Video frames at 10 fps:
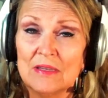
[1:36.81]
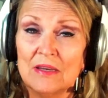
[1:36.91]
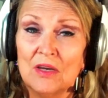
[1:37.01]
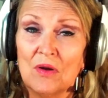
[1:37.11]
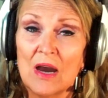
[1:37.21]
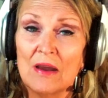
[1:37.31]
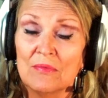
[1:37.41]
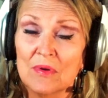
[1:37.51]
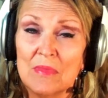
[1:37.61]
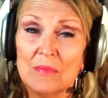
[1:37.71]
I know I
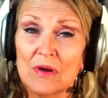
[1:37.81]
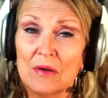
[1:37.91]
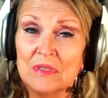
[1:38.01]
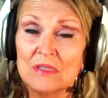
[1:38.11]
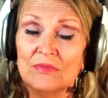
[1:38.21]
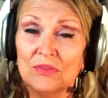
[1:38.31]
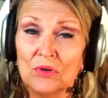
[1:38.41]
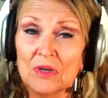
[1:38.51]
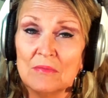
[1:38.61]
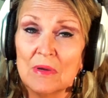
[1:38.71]
remember I was in
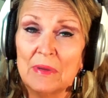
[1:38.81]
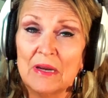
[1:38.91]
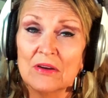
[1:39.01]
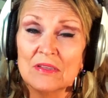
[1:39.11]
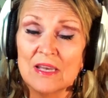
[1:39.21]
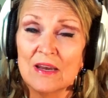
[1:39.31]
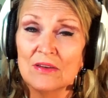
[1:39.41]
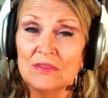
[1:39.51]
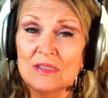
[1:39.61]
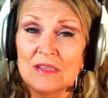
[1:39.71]
Florida at my parents'
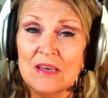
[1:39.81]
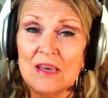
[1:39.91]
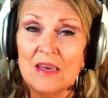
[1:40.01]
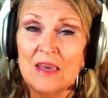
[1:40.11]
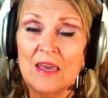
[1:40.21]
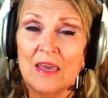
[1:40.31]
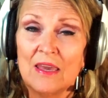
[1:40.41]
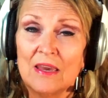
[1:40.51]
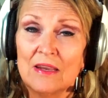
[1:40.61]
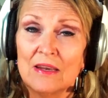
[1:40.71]
house
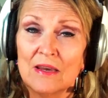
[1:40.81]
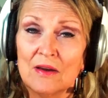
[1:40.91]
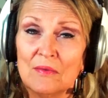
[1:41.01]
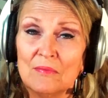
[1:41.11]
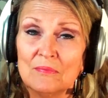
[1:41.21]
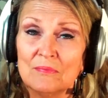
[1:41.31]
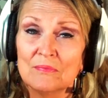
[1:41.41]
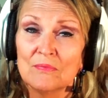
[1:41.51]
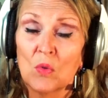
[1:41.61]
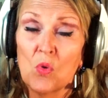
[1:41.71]
and
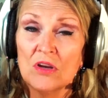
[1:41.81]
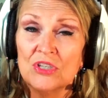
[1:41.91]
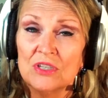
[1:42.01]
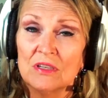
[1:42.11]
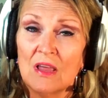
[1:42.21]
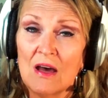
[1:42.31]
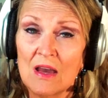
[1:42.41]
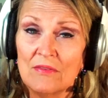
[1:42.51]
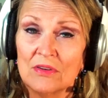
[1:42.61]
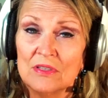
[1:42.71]
watched it
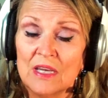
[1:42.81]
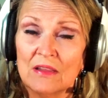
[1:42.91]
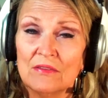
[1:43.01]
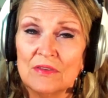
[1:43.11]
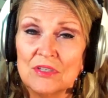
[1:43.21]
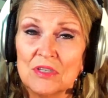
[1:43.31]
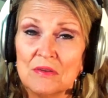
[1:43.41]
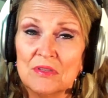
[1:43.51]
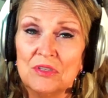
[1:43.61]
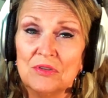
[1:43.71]
live on television. I
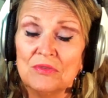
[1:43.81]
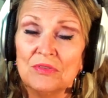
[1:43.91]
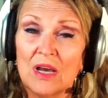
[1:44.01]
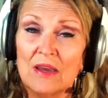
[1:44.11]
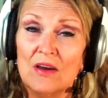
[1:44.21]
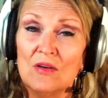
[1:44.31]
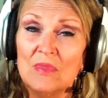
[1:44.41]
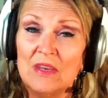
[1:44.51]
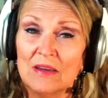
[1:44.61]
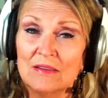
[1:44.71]
was due to fly home
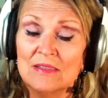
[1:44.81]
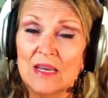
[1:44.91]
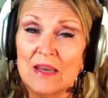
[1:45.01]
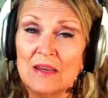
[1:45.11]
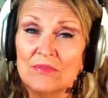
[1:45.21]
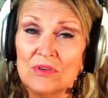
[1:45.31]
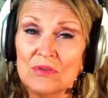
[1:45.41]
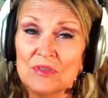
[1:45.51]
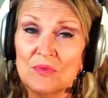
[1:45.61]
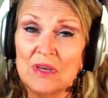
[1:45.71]
the next day. And of
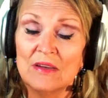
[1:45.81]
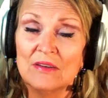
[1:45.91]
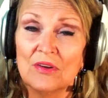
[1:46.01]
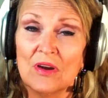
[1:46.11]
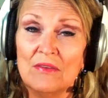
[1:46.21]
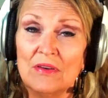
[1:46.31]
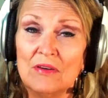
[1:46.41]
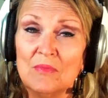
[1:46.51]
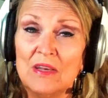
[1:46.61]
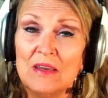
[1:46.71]
course, we had to drive
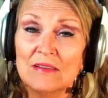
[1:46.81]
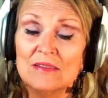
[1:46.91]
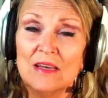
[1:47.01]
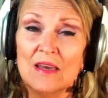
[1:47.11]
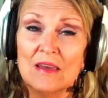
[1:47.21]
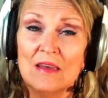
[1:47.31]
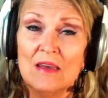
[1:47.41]
home the next day.